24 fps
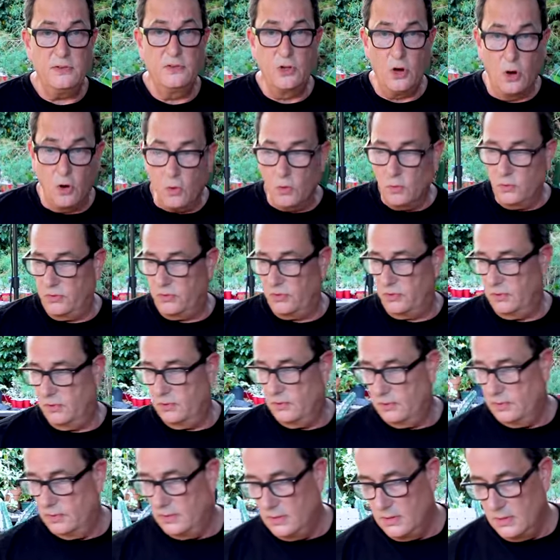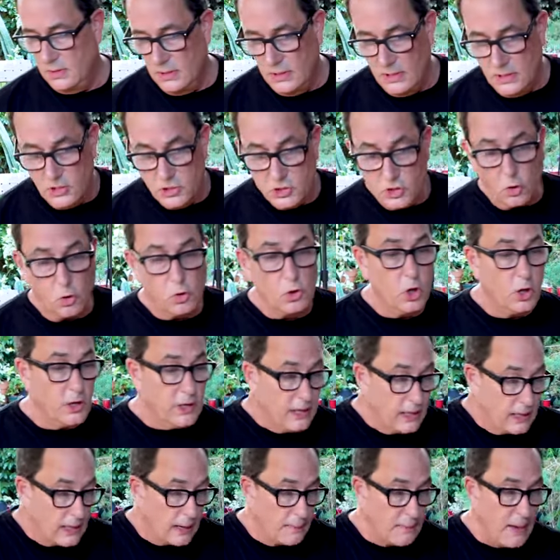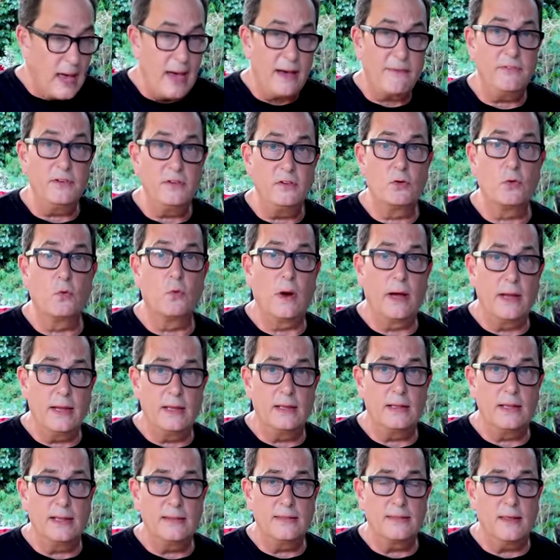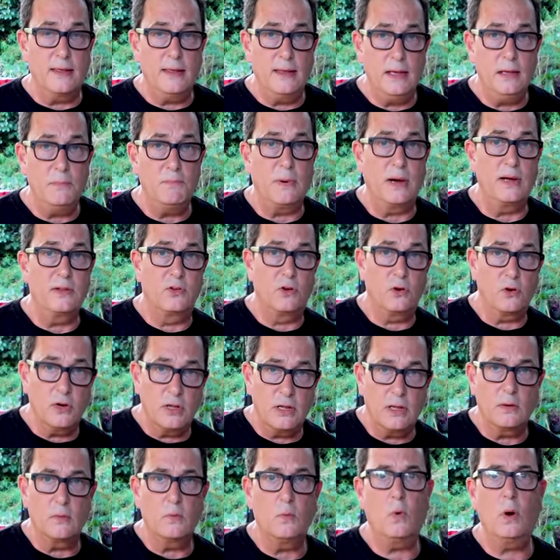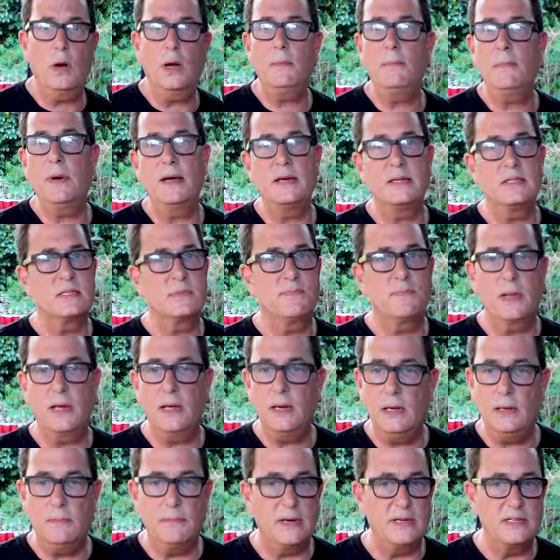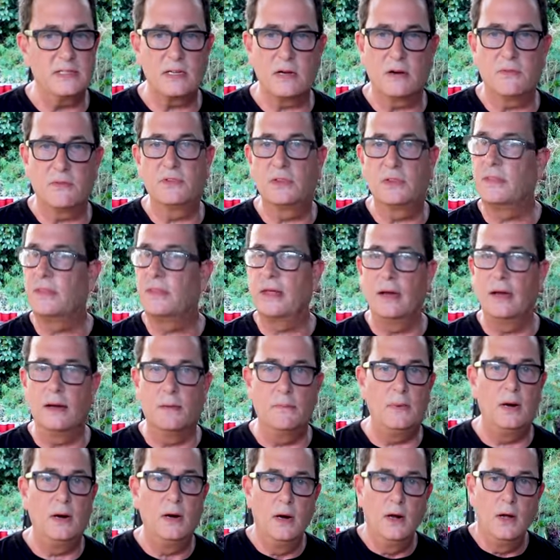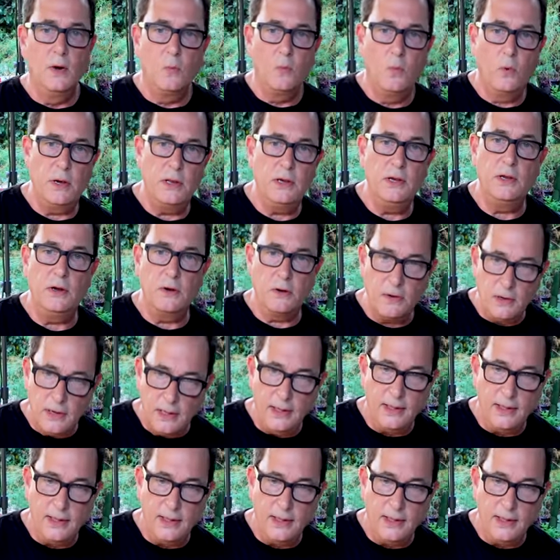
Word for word: I don't. So look at, I'm having to regulate the heat by turning. Why am I explaining myself to them when you're an